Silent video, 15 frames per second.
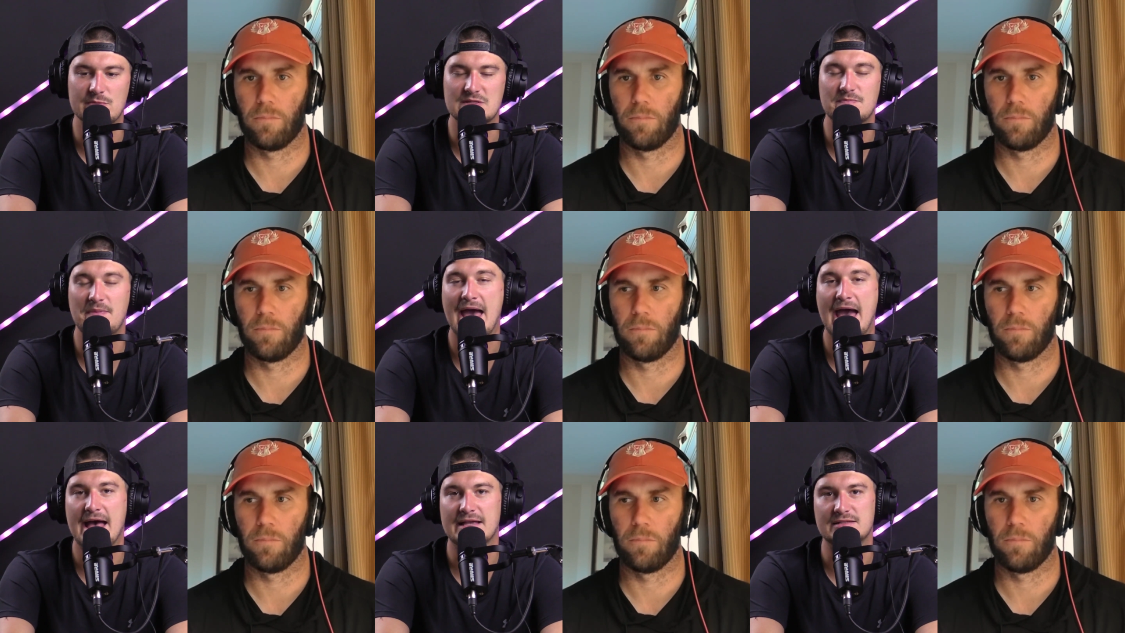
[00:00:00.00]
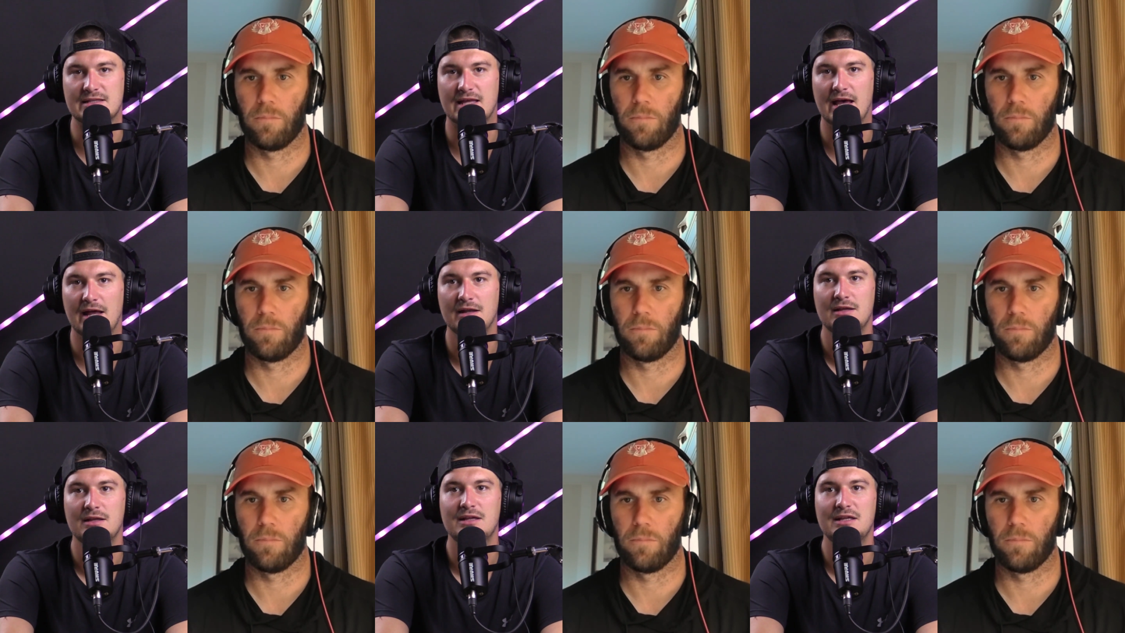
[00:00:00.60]
Speaker 1: past that,
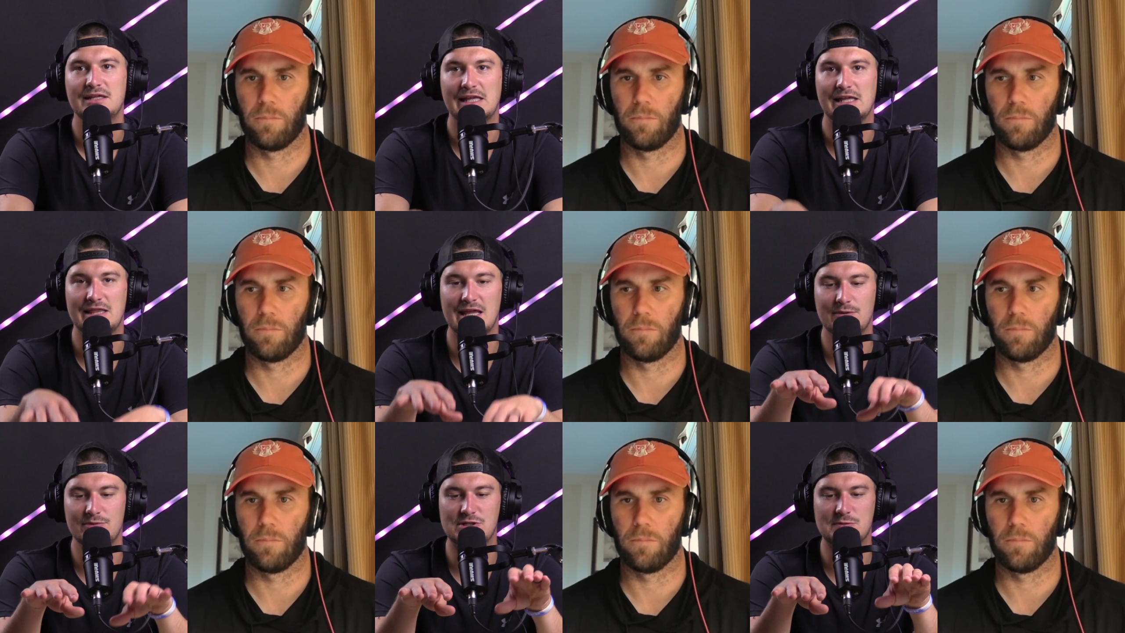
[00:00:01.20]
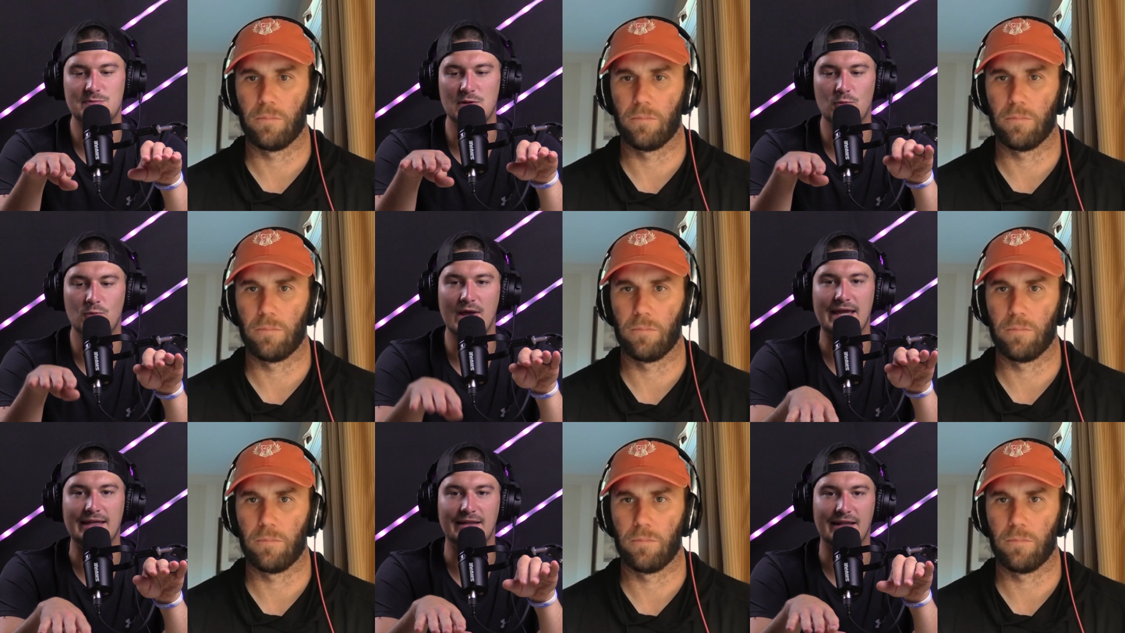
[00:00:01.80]
it, eh, they would just be
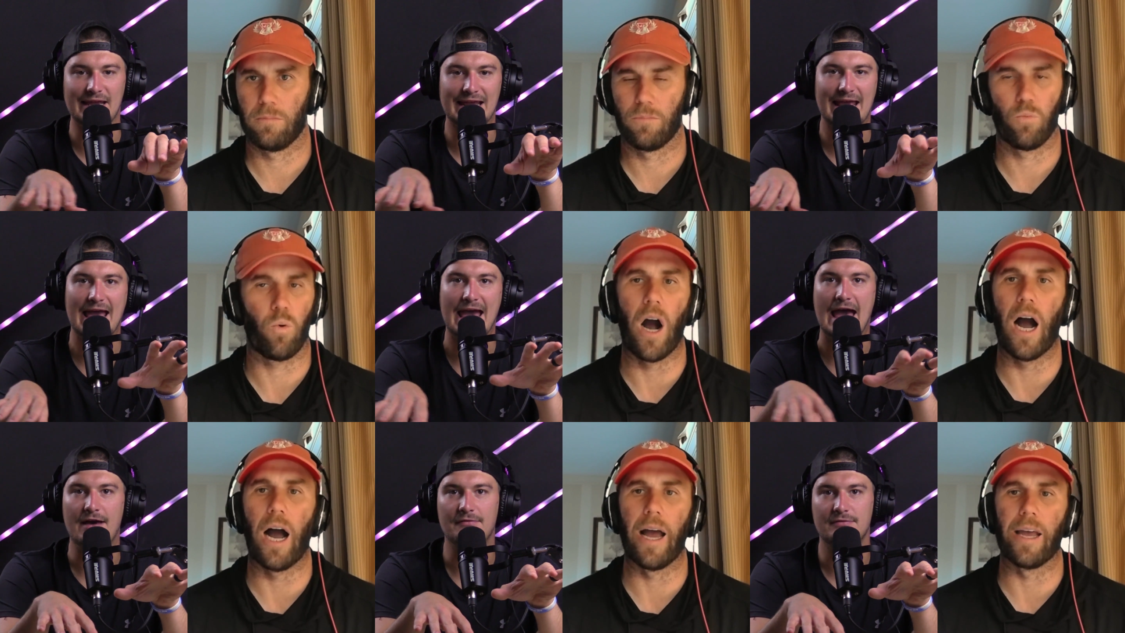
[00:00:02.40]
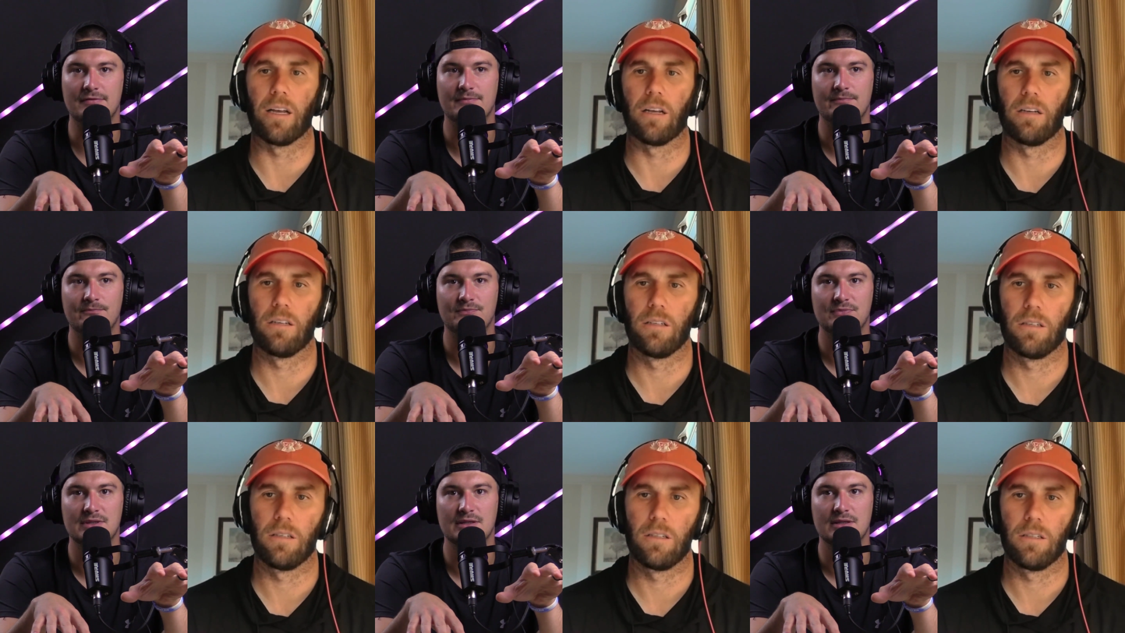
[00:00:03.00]
weighed like half. Why?
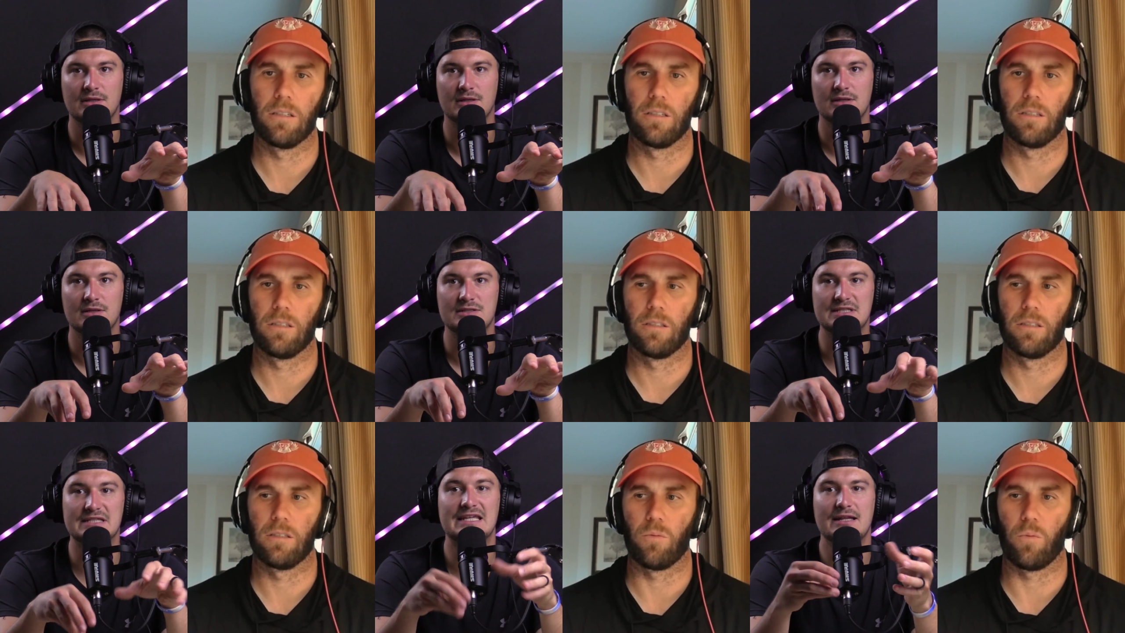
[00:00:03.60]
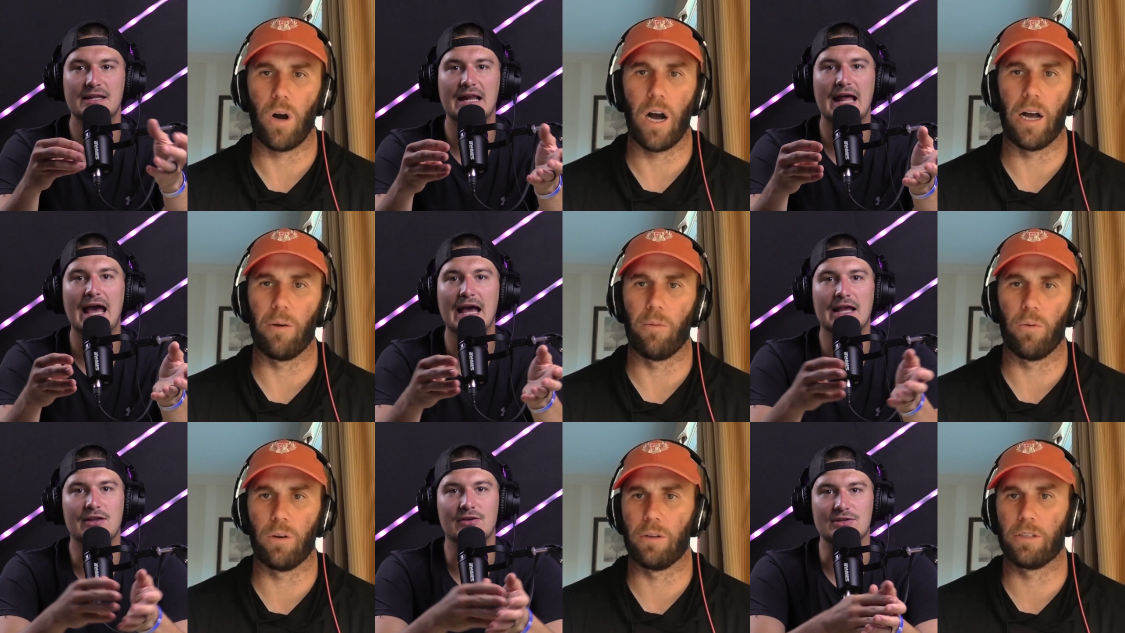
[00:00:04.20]
To get it Why?
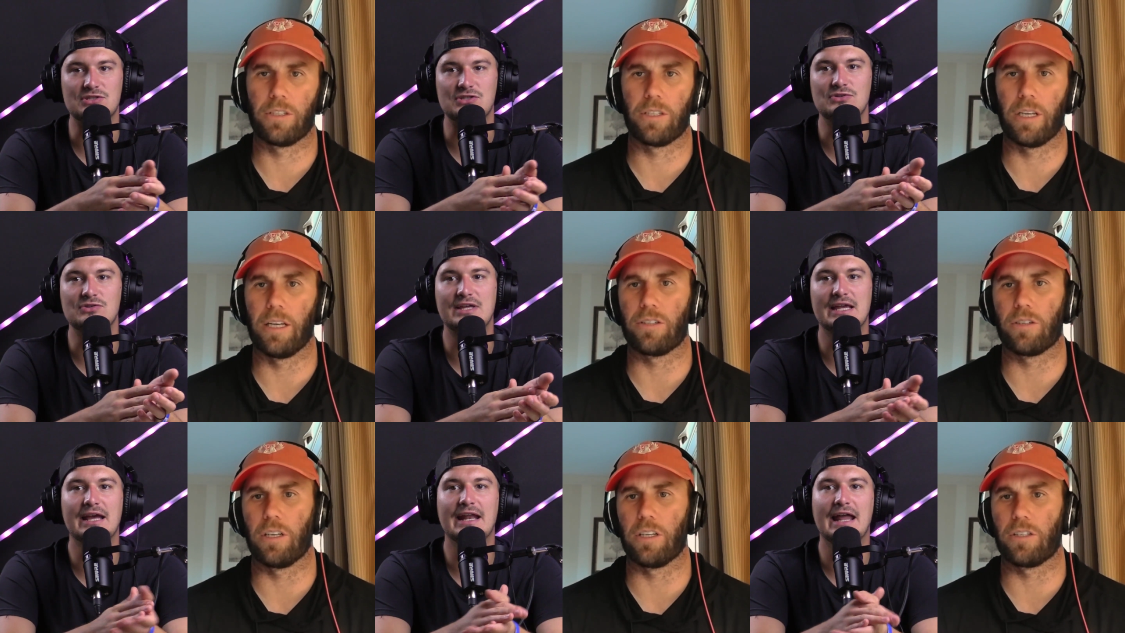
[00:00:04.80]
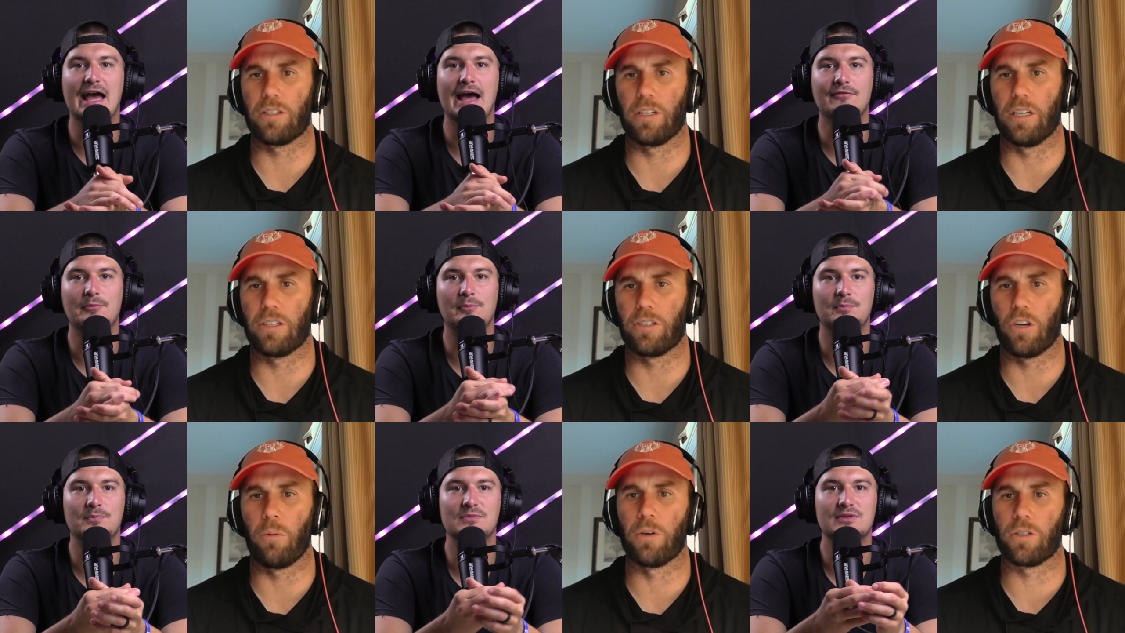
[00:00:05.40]
accurate, well, so you can't have a.
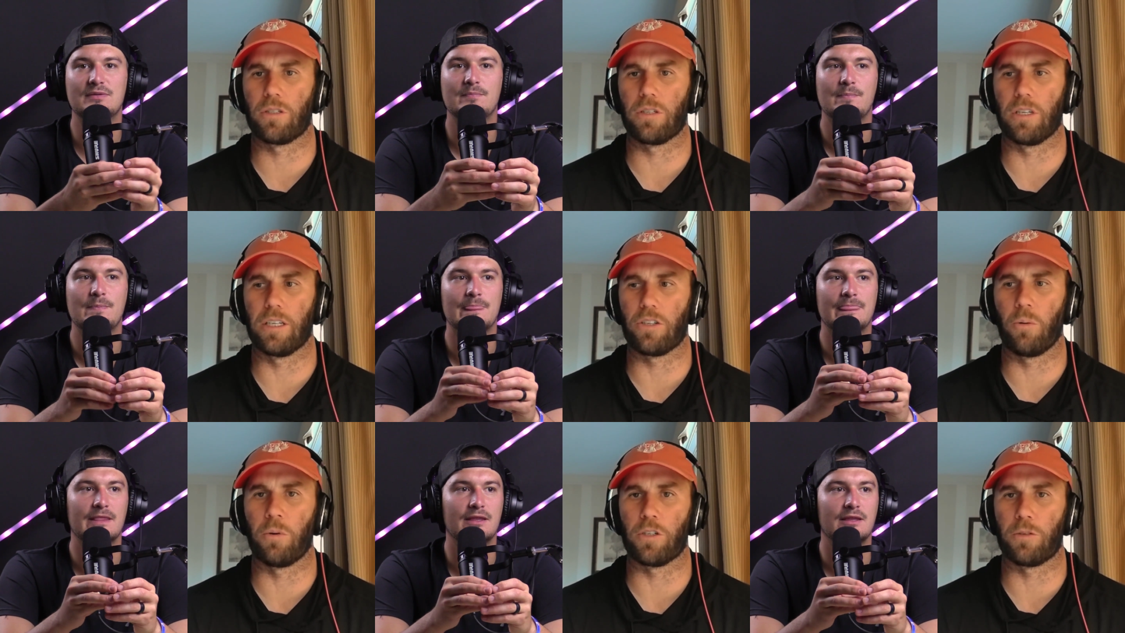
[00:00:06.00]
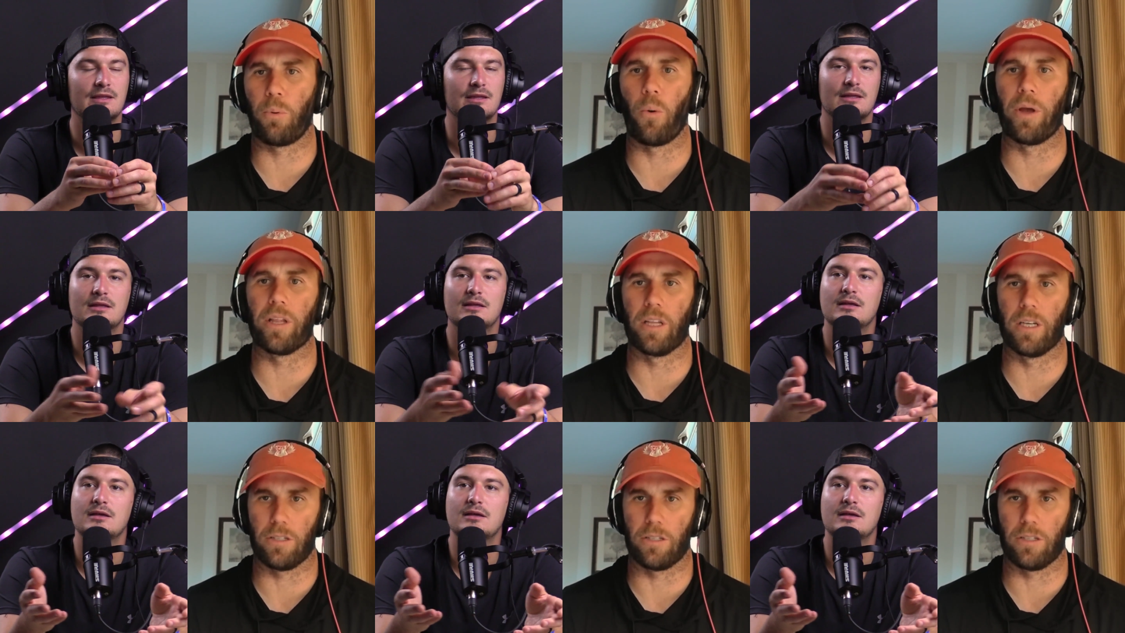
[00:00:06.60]
It's almost it's almost pointless